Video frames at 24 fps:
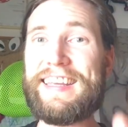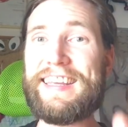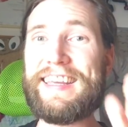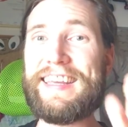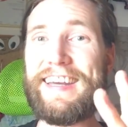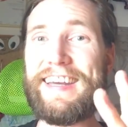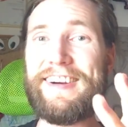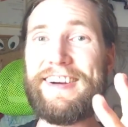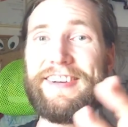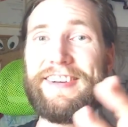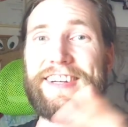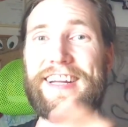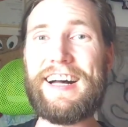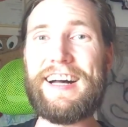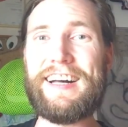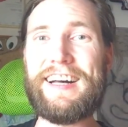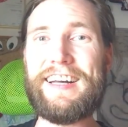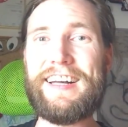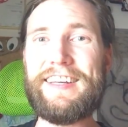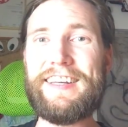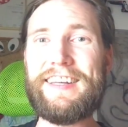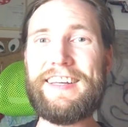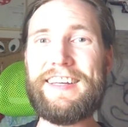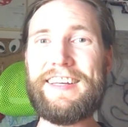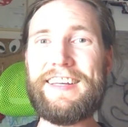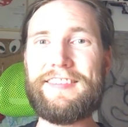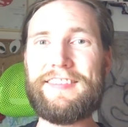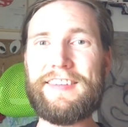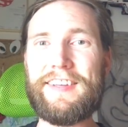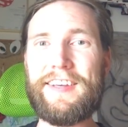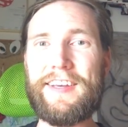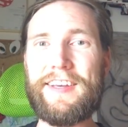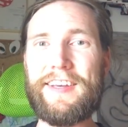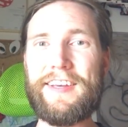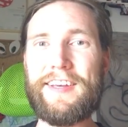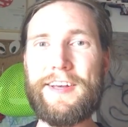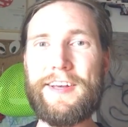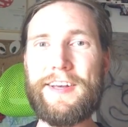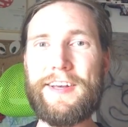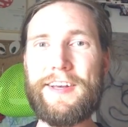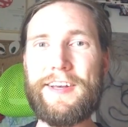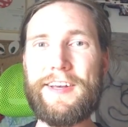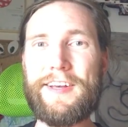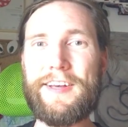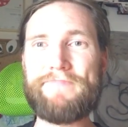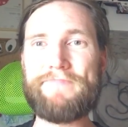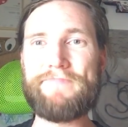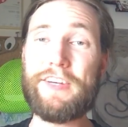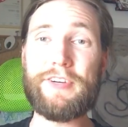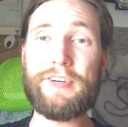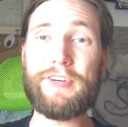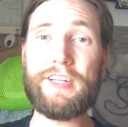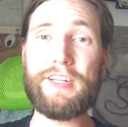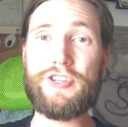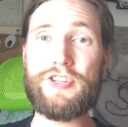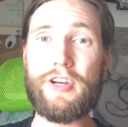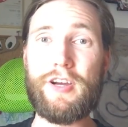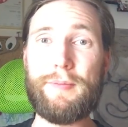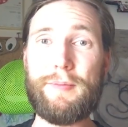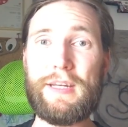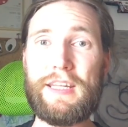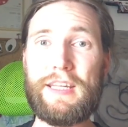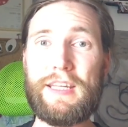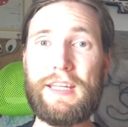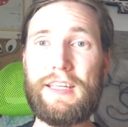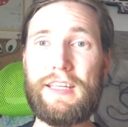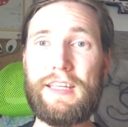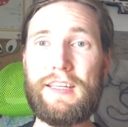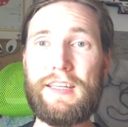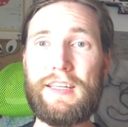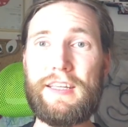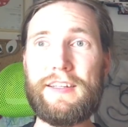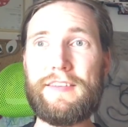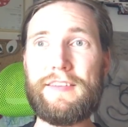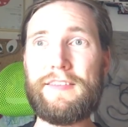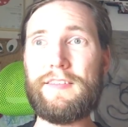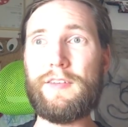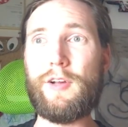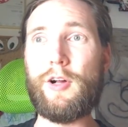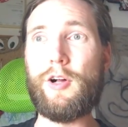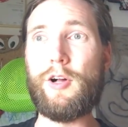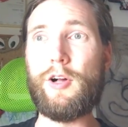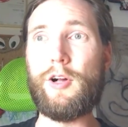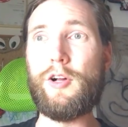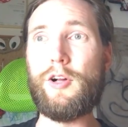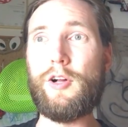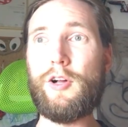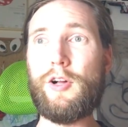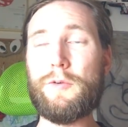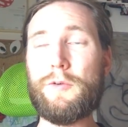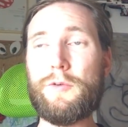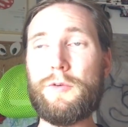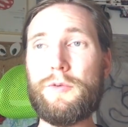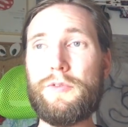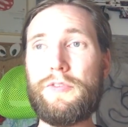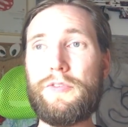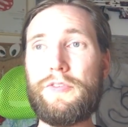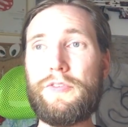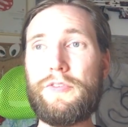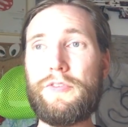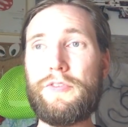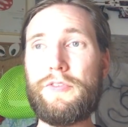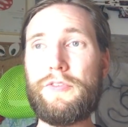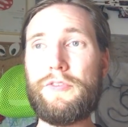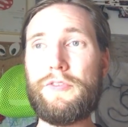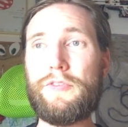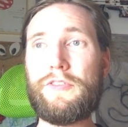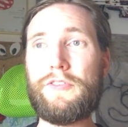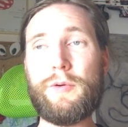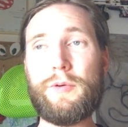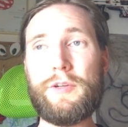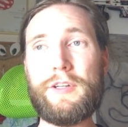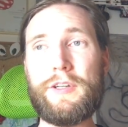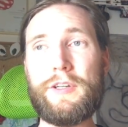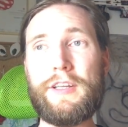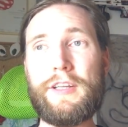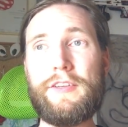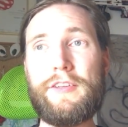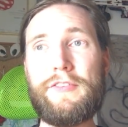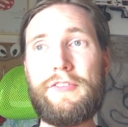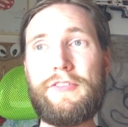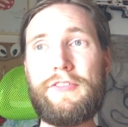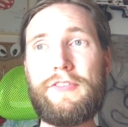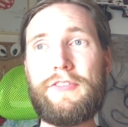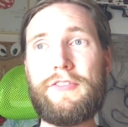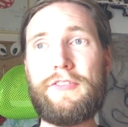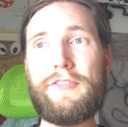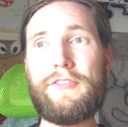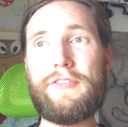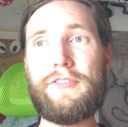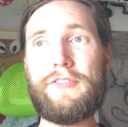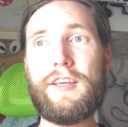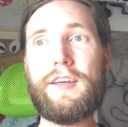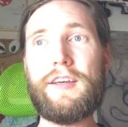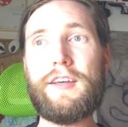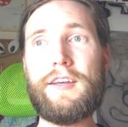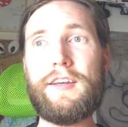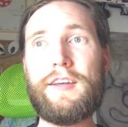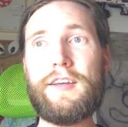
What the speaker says: Take care, guys. Here in Germany, it's almost, no, it is,